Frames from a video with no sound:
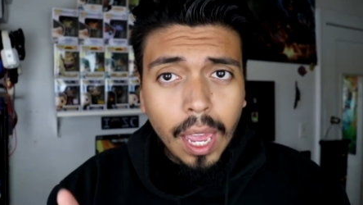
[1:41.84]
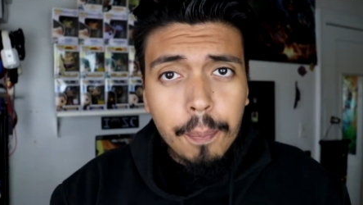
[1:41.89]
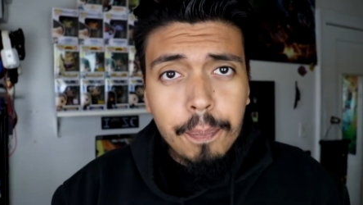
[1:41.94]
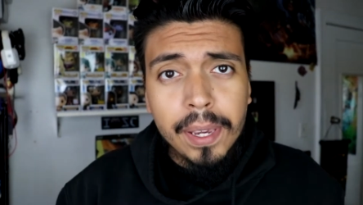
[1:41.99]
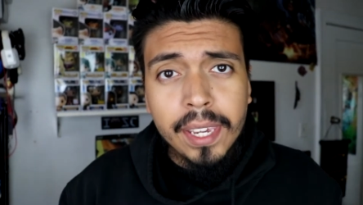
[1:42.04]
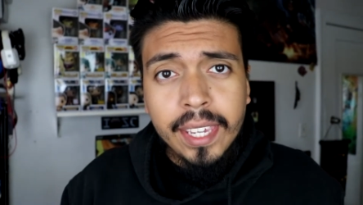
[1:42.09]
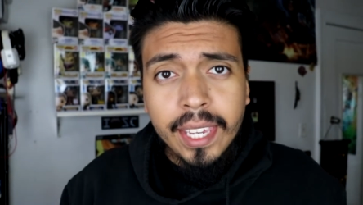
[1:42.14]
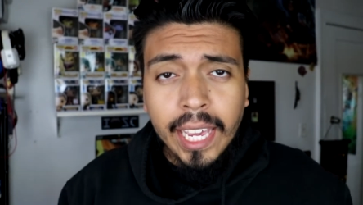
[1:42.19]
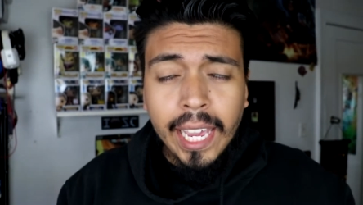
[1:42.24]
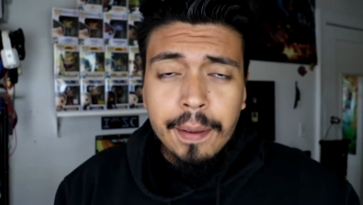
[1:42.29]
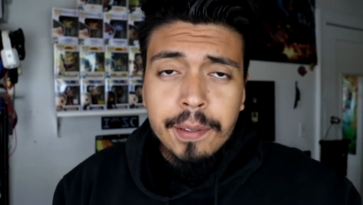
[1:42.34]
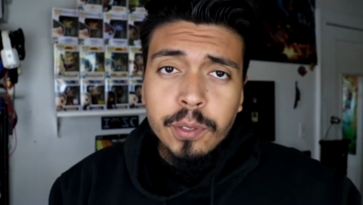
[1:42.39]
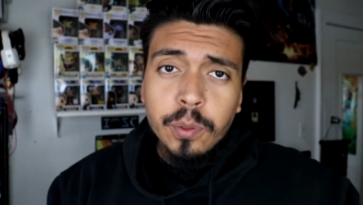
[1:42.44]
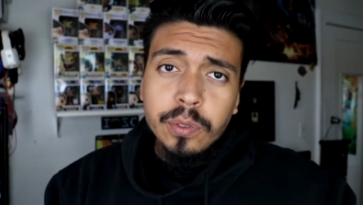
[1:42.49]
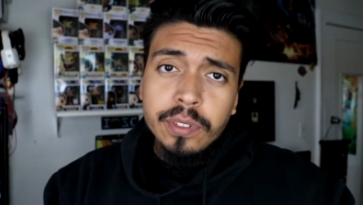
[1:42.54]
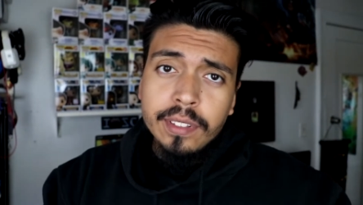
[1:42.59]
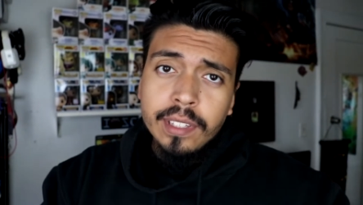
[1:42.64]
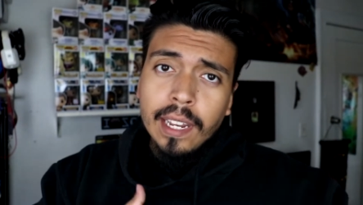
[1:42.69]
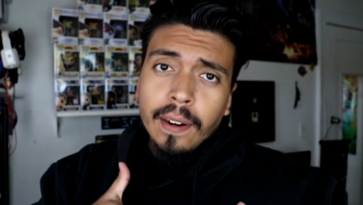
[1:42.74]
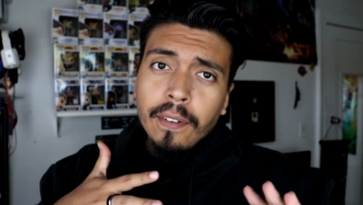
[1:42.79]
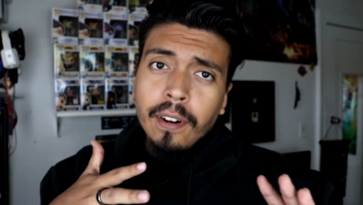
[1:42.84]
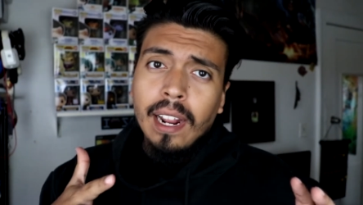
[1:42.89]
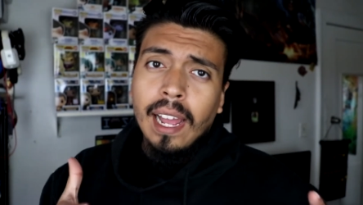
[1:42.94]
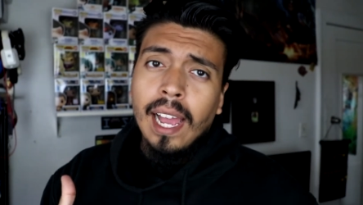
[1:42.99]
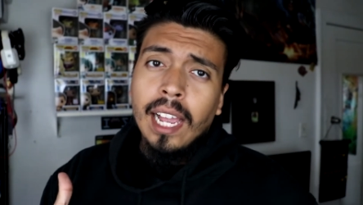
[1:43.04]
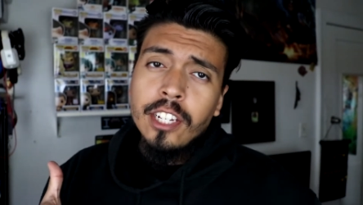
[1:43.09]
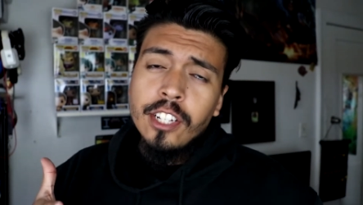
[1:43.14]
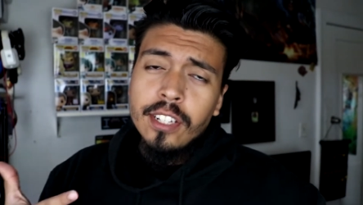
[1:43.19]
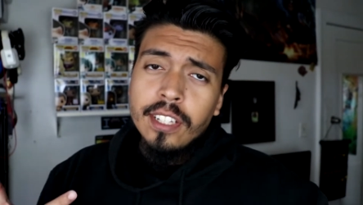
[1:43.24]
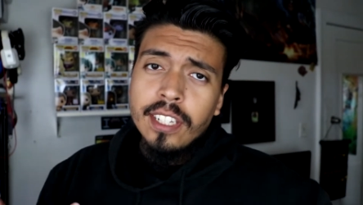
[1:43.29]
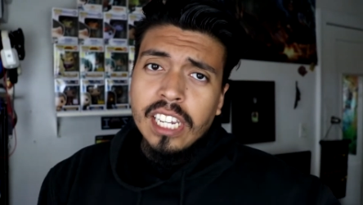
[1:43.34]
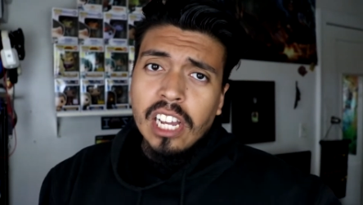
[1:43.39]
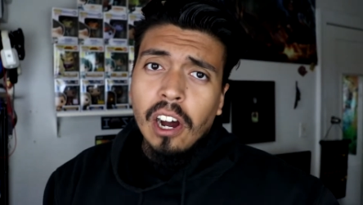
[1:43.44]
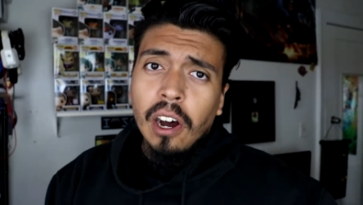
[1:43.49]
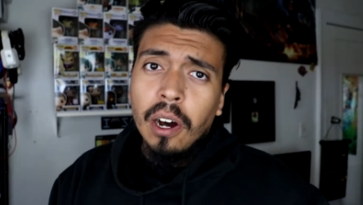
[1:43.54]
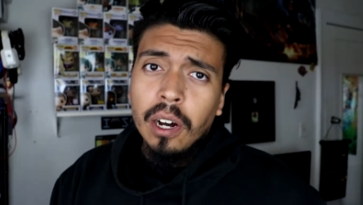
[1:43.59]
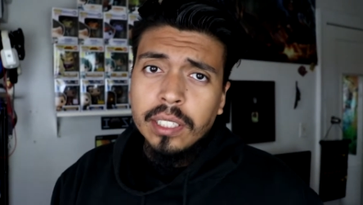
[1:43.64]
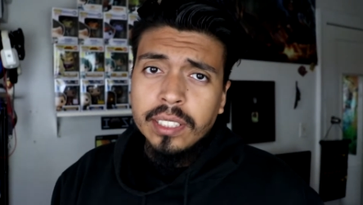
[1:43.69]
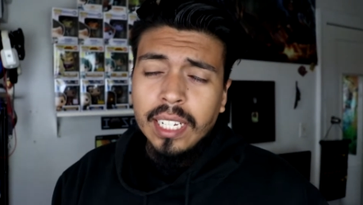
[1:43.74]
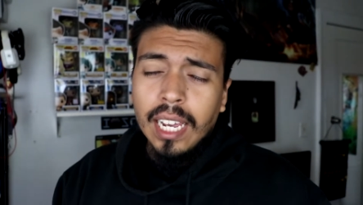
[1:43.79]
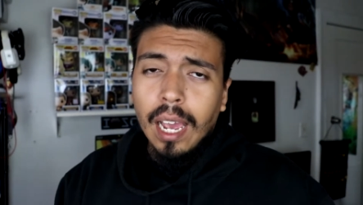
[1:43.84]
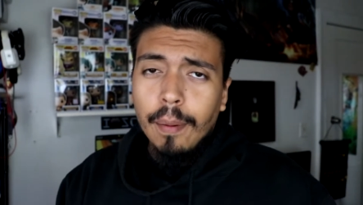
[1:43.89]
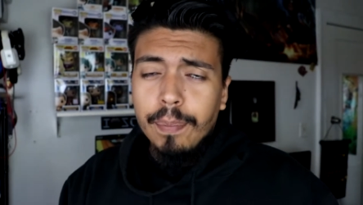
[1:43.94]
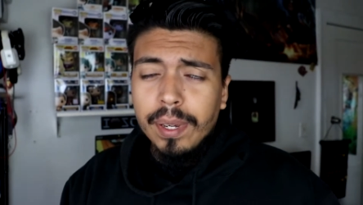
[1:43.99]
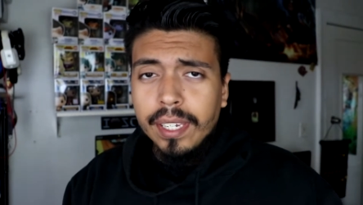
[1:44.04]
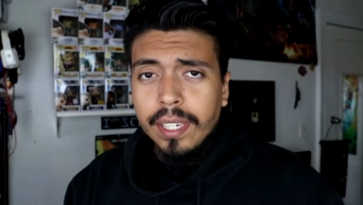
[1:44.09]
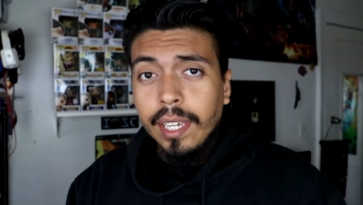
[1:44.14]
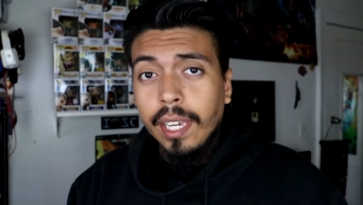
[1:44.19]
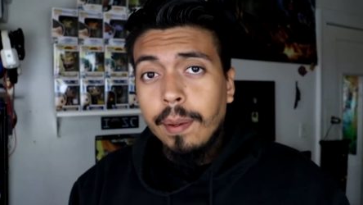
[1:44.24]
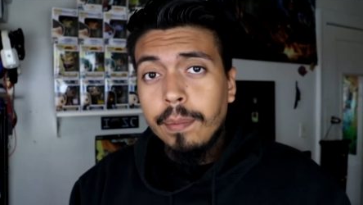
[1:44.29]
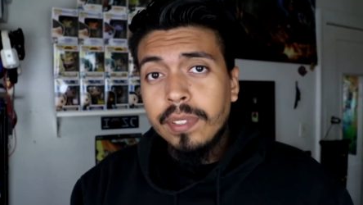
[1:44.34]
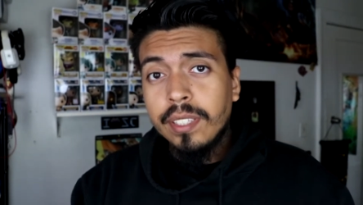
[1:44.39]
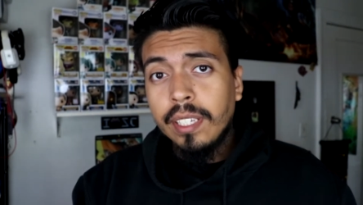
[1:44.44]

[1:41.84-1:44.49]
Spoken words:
Epic Games was never actually called Epic Games.